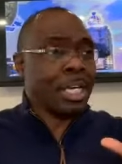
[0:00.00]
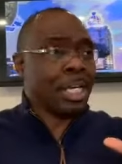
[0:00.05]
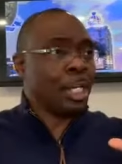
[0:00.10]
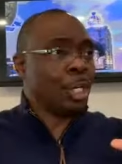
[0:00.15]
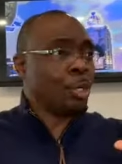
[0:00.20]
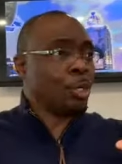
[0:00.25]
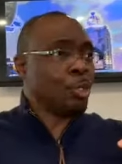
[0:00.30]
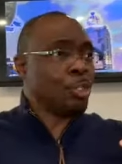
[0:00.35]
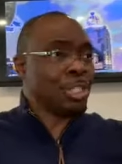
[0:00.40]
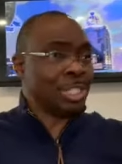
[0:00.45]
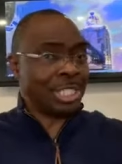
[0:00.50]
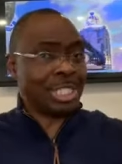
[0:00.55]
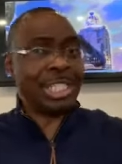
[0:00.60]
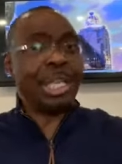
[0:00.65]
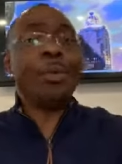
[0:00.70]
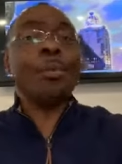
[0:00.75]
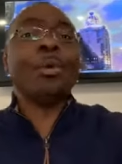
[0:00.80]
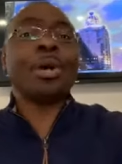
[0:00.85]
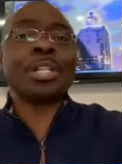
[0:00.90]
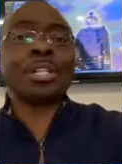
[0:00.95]
He could
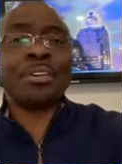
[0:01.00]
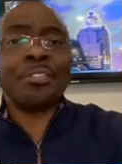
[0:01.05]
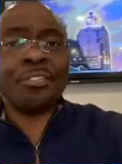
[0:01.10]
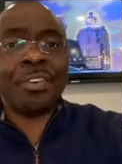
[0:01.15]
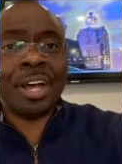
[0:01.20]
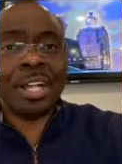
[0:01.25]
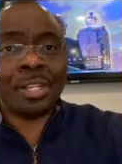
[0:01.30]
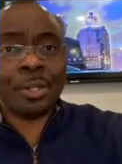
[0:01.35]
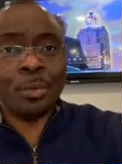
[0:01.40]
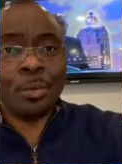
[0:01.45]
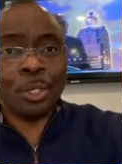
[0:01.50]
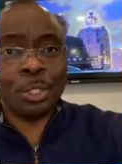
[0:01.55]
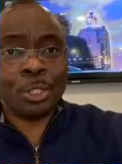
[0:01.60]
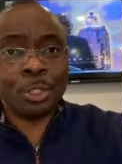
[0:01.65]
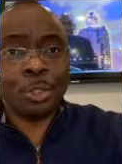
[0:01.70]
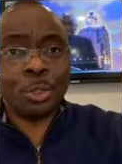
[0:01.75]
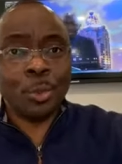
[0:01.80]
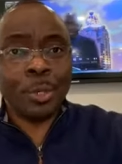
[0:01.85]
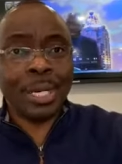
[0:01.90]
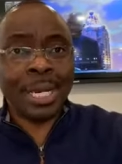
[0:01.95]
see what the Father
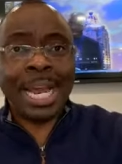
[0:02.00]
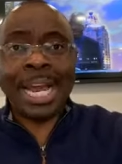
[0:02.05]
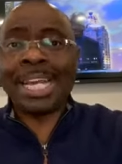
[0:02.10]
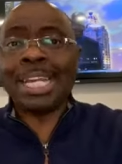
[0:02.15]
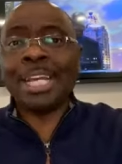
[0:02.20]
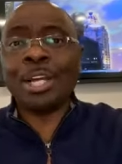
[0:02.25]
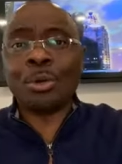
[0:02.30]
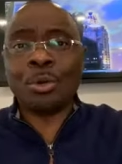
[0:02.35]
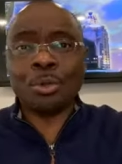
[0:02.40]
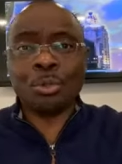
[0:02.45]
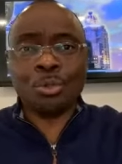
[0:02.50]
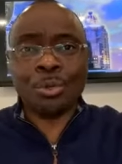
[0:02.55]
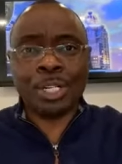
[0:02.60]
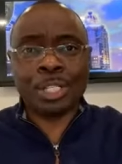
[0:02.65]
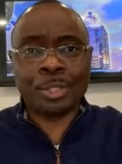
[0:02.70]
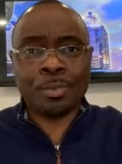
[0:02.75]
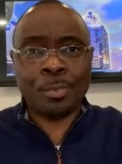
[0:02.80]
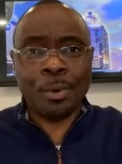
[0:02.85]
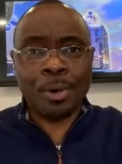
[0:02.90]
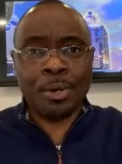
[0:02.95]
was doing and he could
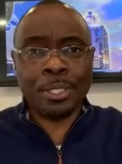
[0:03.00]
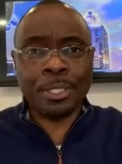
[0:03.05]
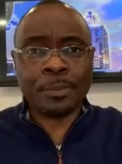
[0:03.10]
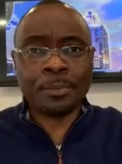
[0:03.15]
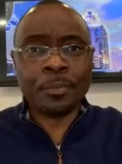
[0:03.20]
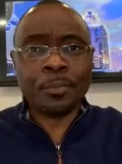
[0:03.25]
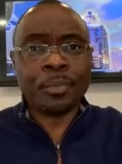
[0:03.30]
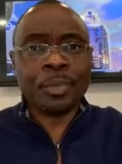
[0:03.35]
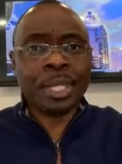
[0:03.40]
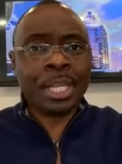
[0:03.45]
respond.